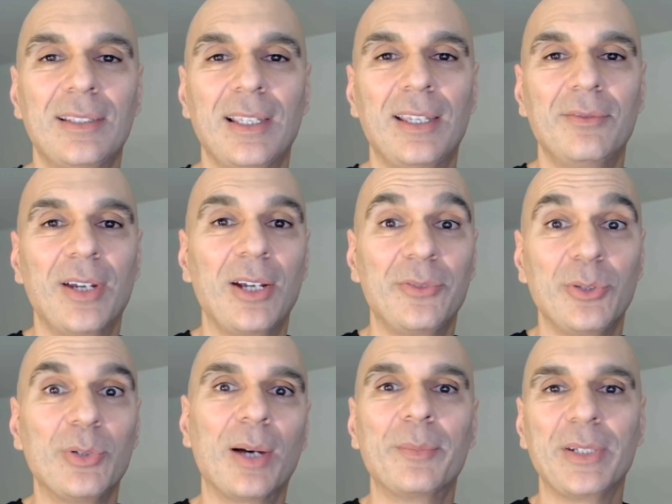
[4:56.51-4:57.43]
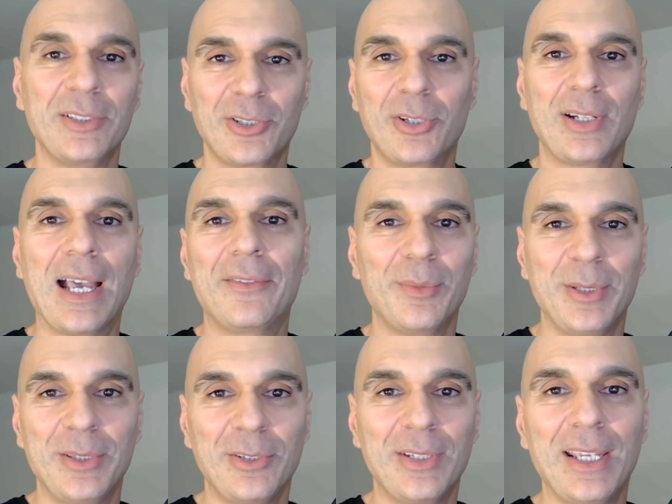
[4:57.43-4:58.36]
and very few companies are going to have them
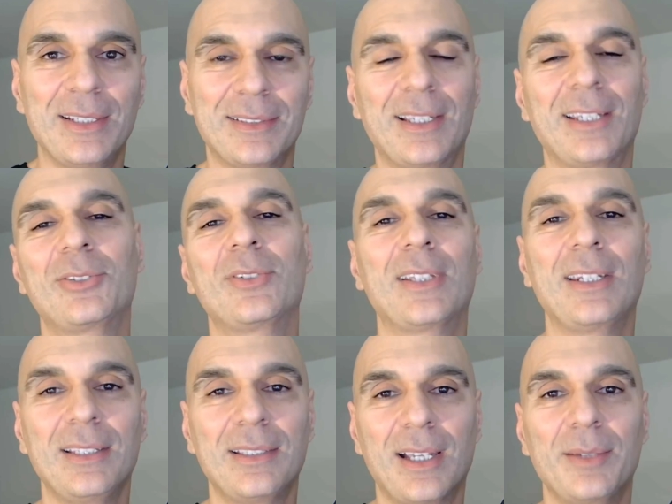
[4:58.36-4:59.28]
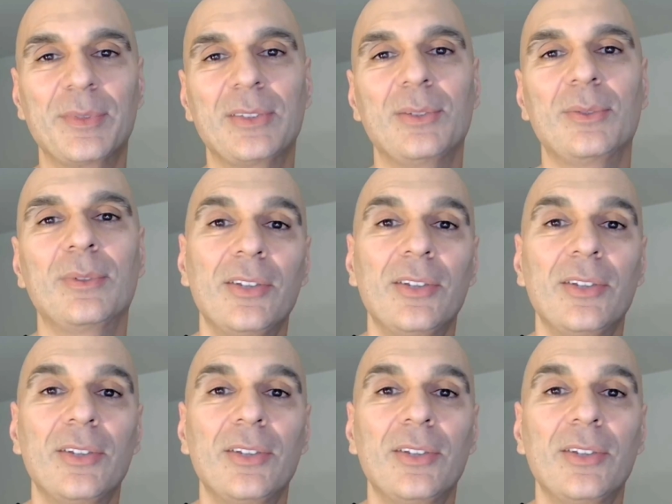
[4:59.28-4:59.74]
in their data centers anytime soon.